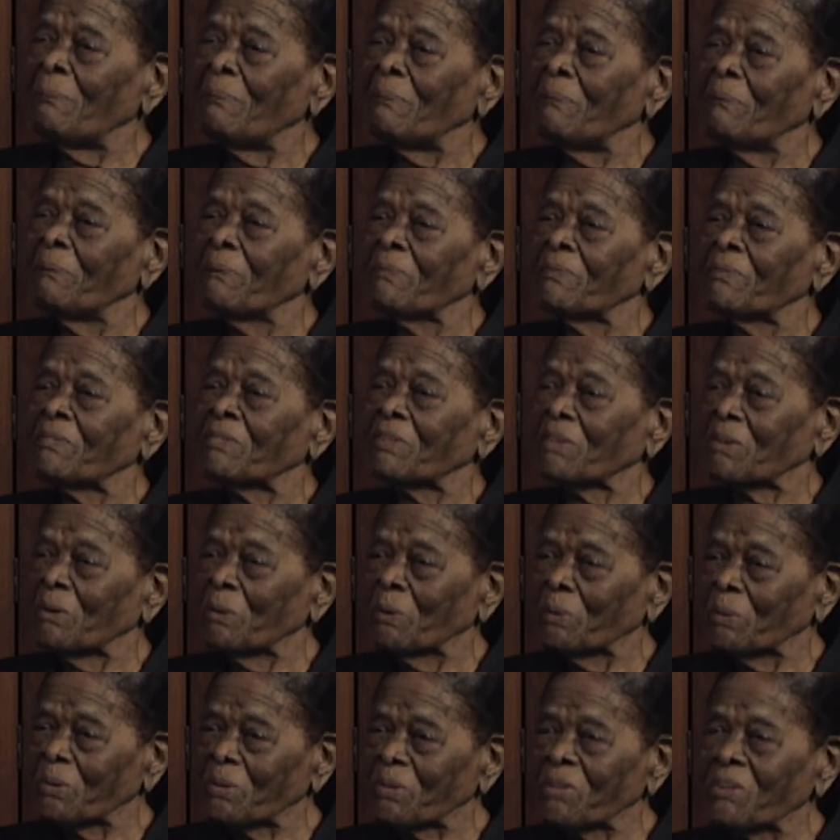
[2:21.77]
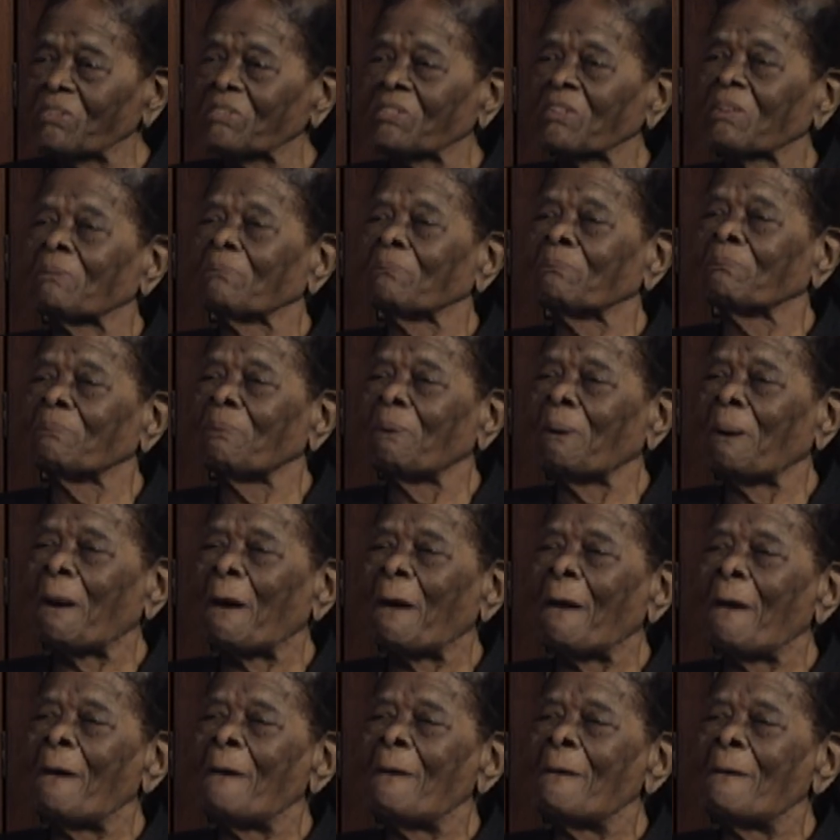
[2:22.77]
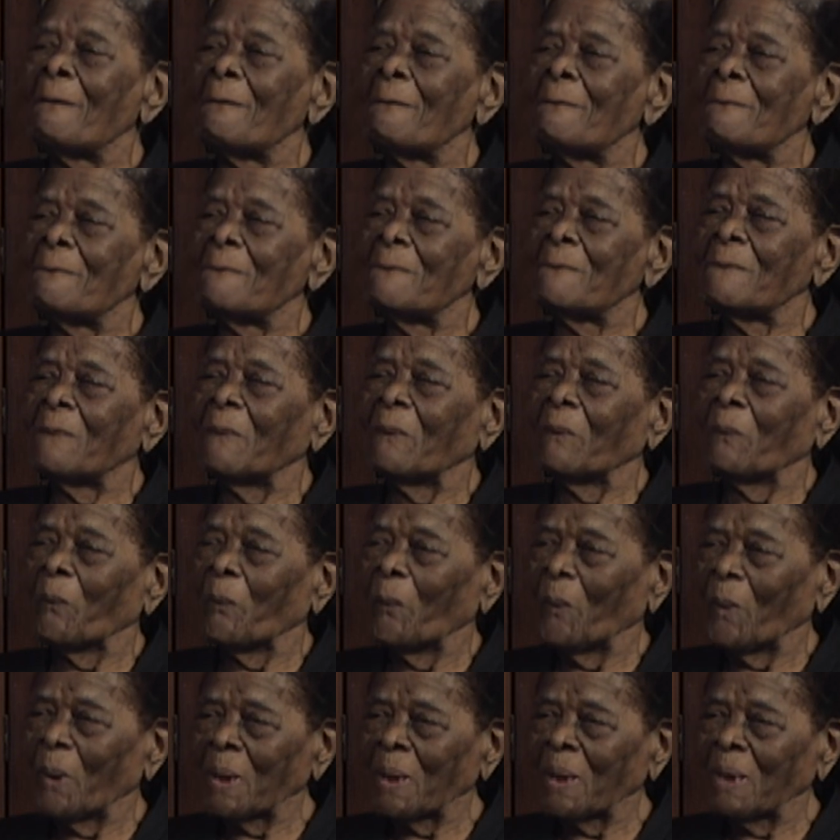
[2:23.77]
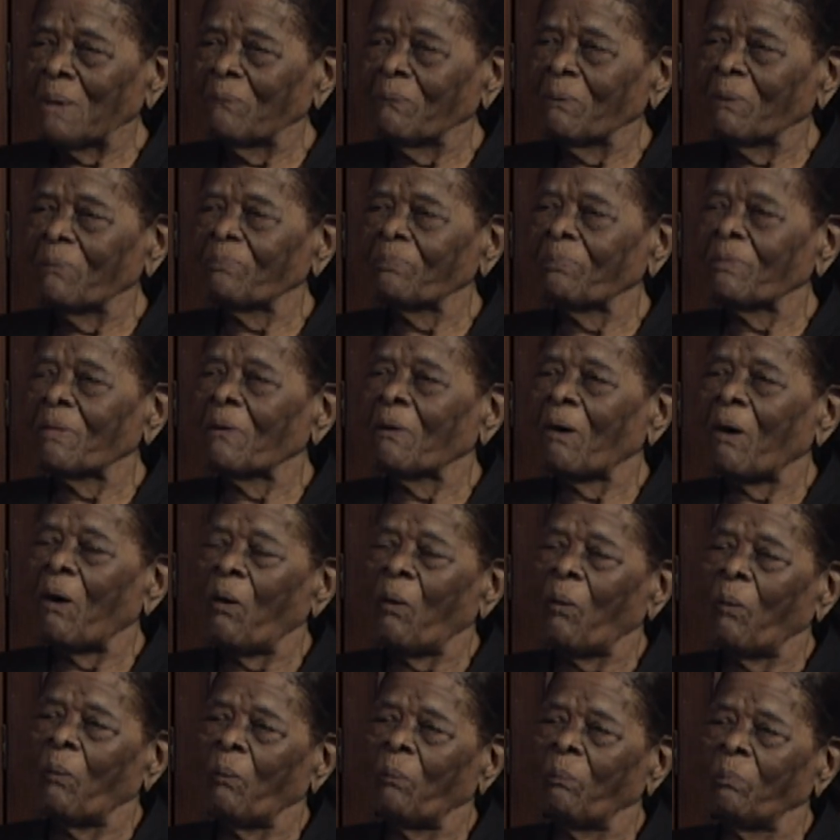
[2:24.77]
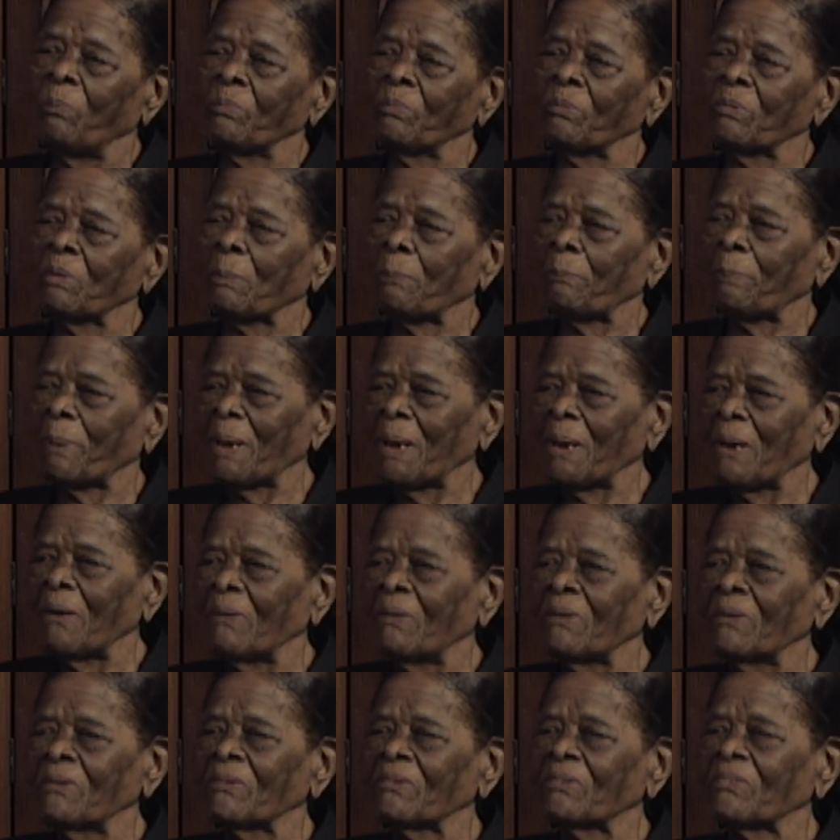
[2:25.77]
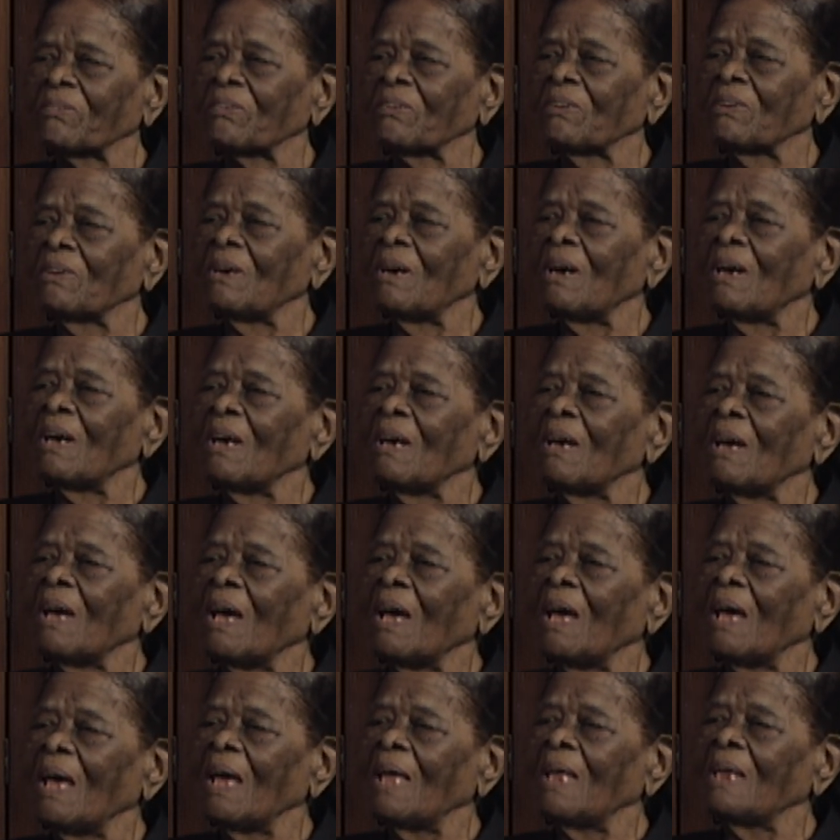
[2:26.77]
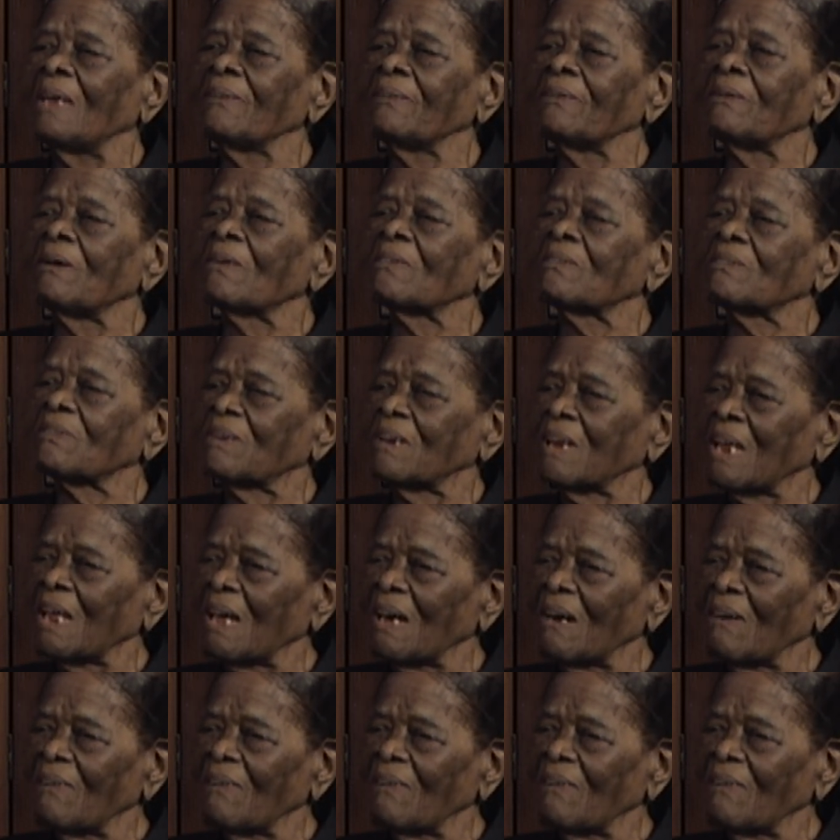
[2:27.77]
with the school system, working with the homes, parents, and staff.